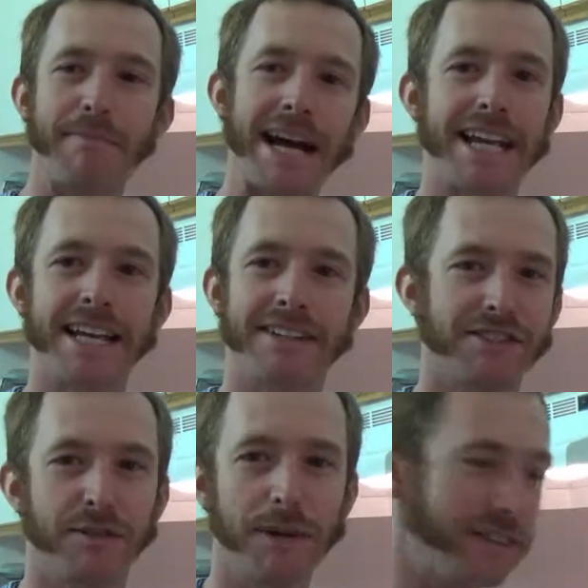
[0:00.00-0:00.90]
pie. It's
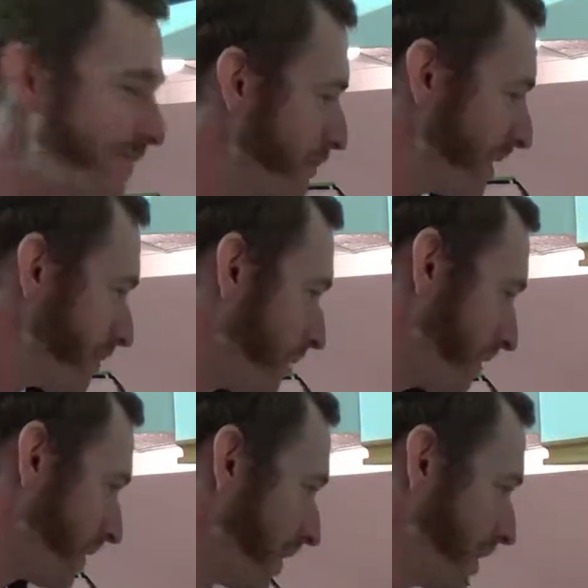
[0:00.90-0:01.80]
a spicy
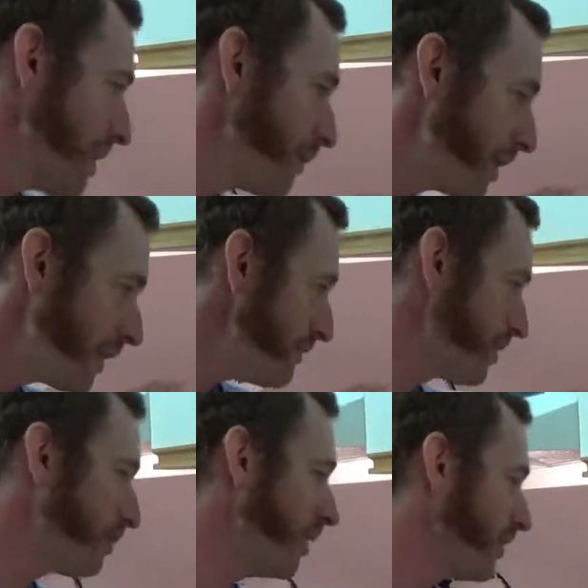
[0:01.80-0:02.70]
meatball. We don't have
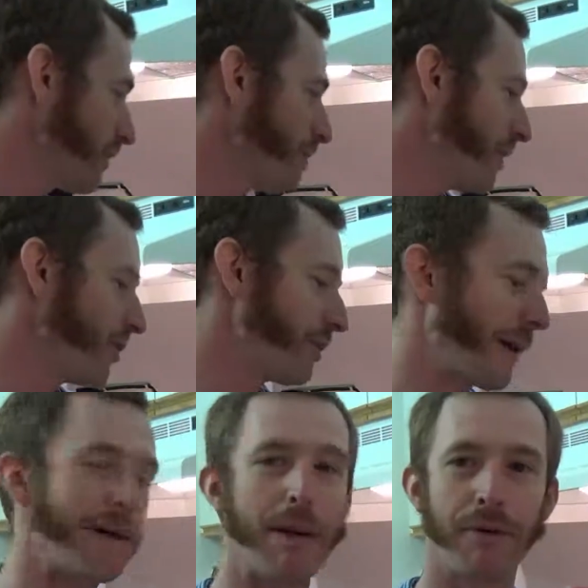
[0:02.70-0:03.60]
any spiced meatballs. We
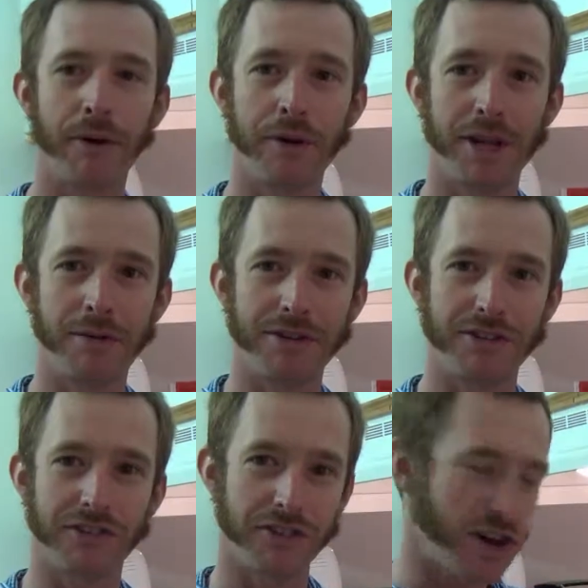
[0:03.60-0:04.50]
got pepperoni, which
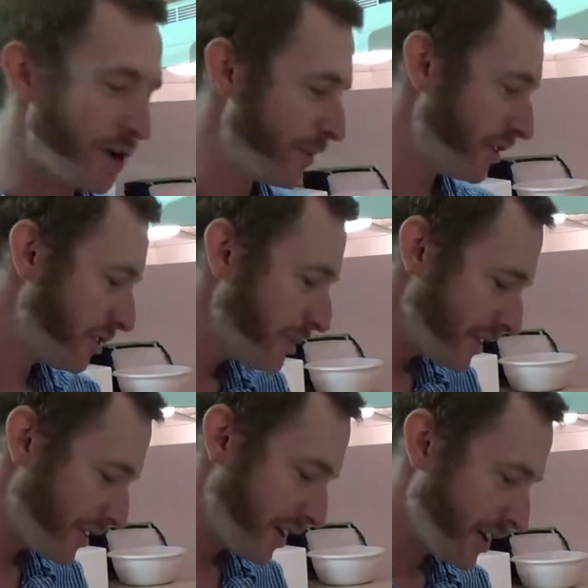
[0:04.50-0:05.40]
is just garbage.
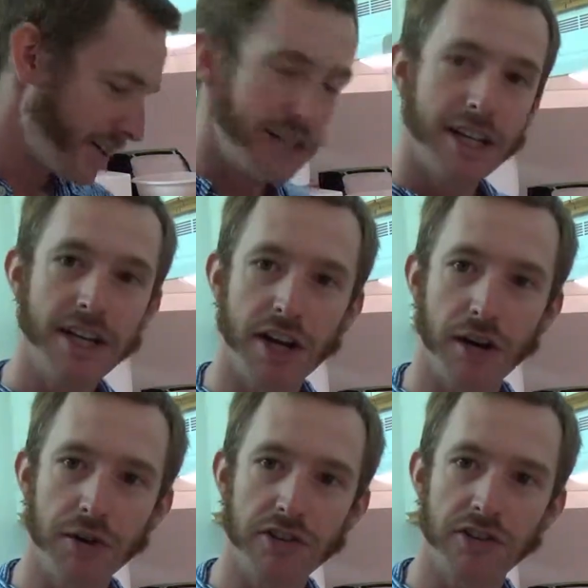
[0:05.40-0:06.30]
But, you
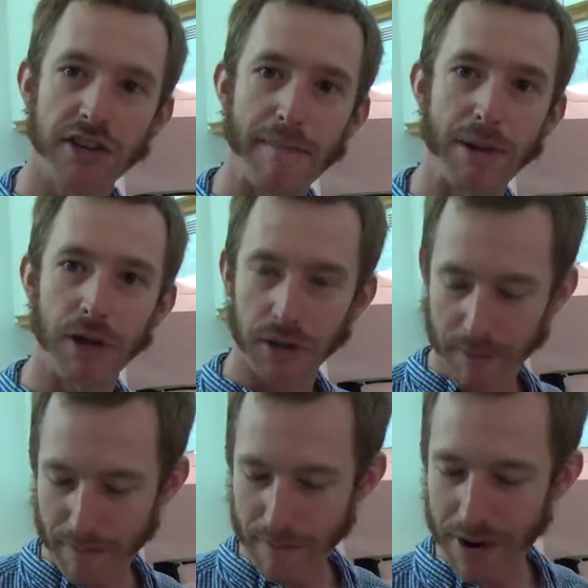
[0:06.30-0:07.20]
know, it's typical
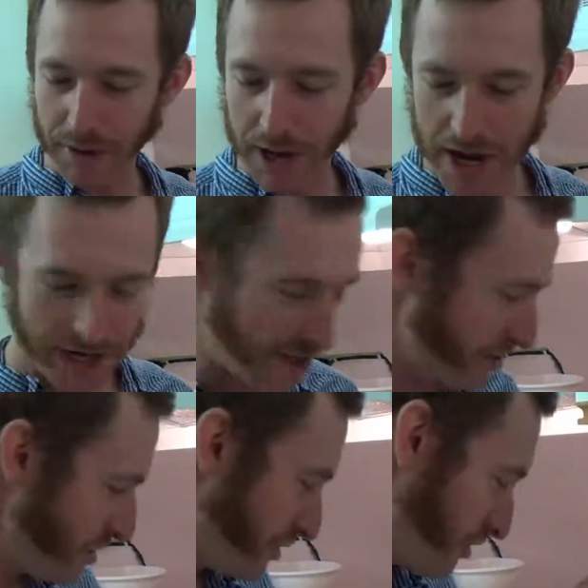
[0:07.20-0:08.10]
Americana,
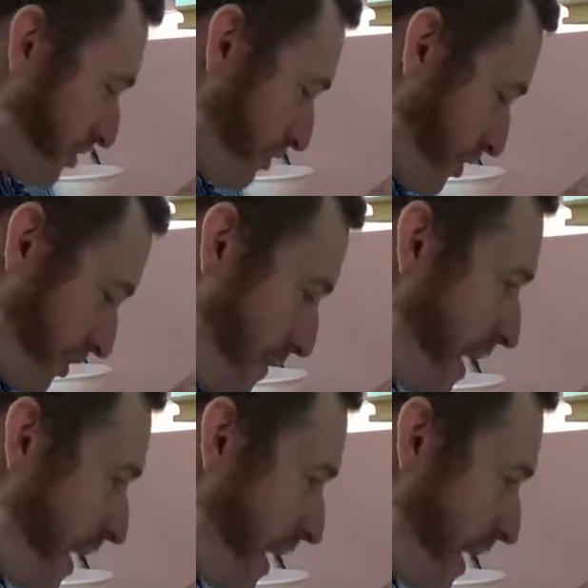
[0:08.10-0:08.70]
so just throw some